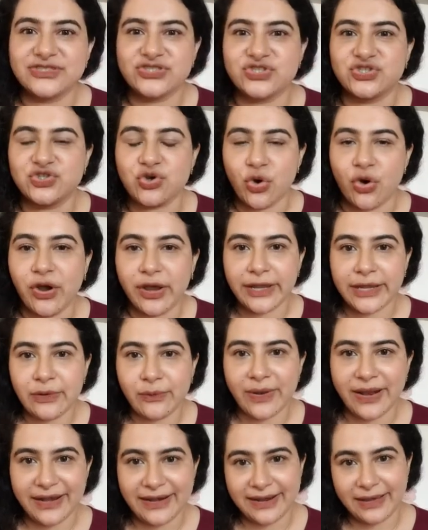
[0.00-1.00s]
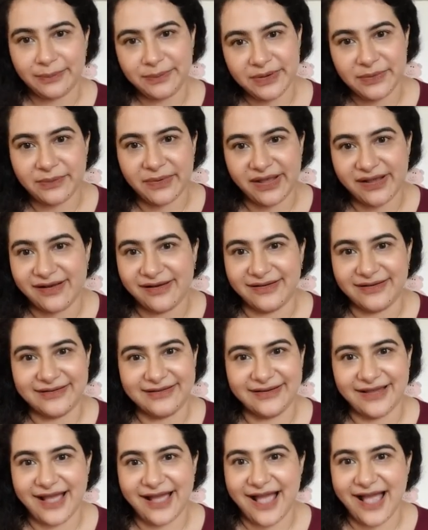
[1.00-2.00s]
joy welled up in my heart.
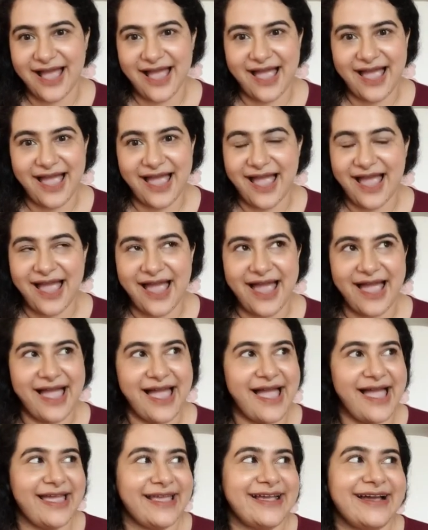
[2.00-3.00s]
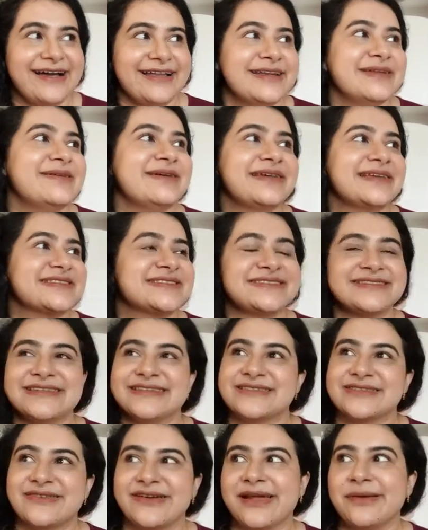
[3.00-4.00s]
I can't
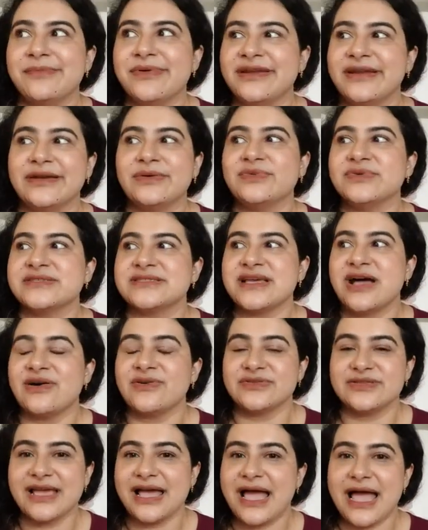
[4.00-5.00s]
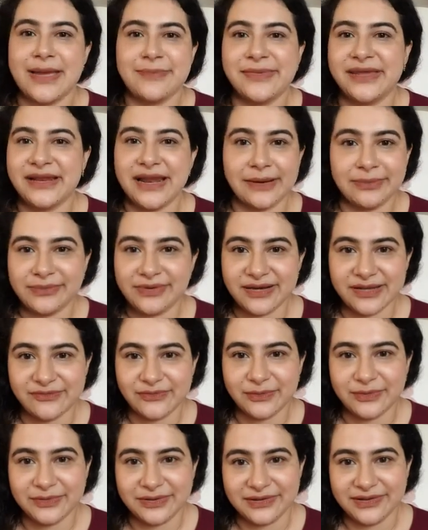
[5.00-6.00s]
describe it. It was,
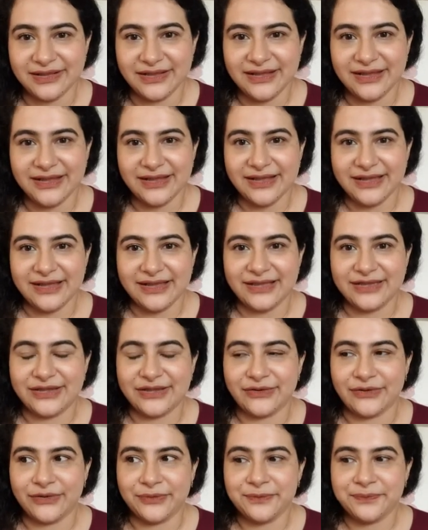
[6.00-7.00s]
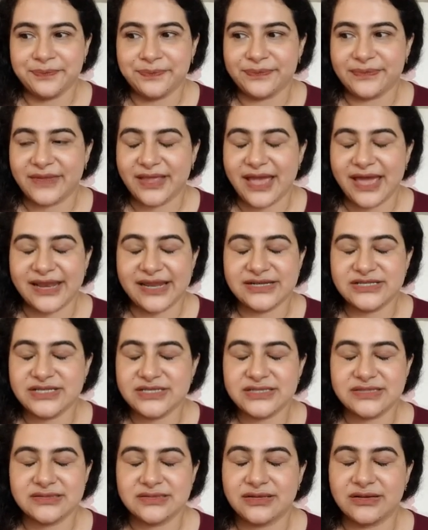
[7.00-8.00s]
unbelievable, you know. And I
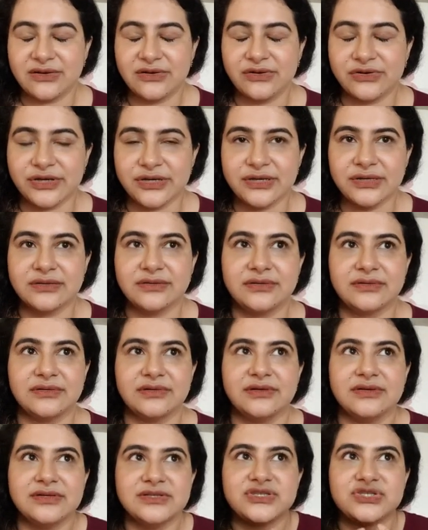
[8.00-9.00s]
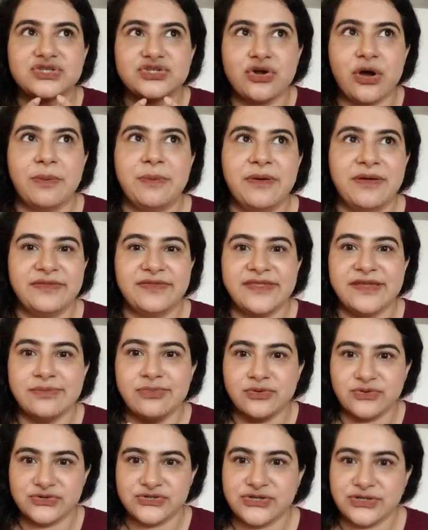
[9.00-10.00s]
just couldn't stop the
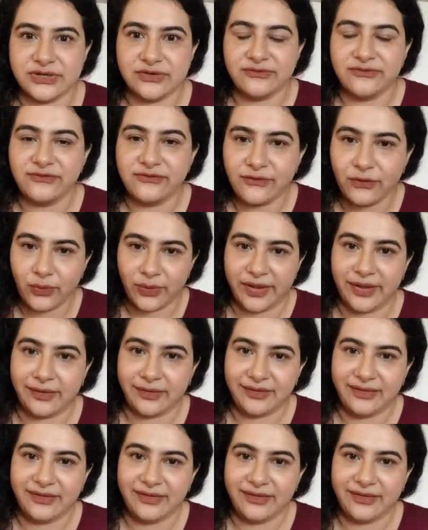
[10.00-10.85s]
emotion flowing.